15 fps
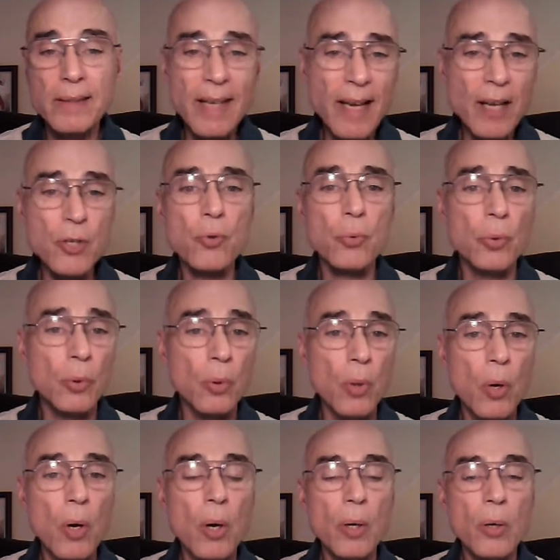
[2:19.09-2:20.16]
natural
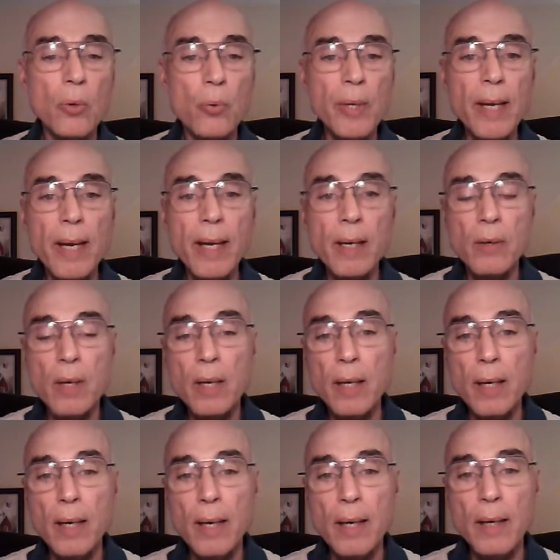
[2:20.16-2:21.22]
law creator
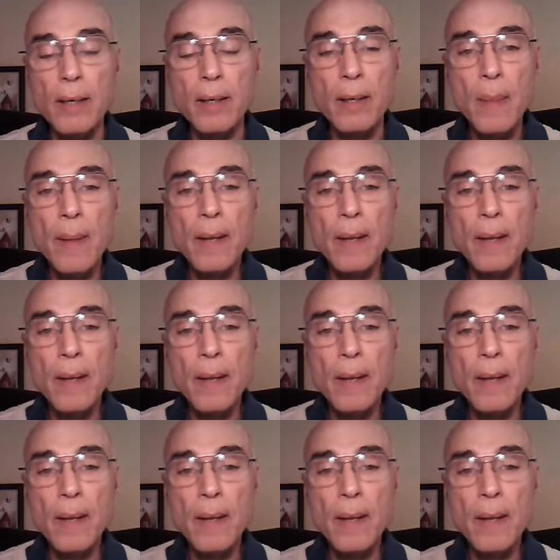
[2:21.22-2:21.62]
God